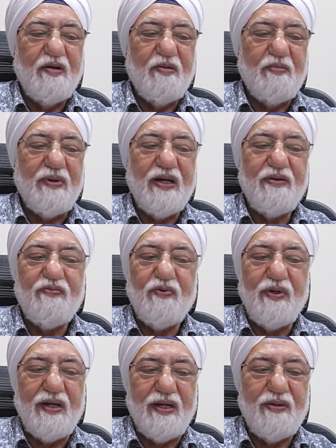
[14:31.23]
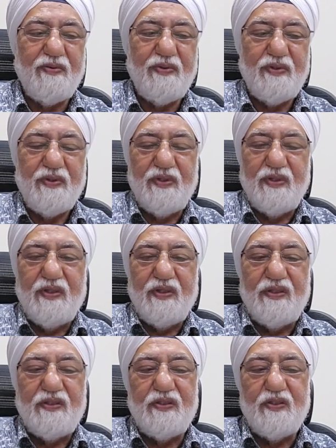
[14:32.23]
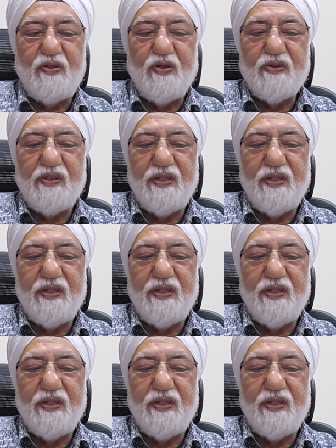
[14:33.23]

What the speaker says: Bye for now. This is Dr.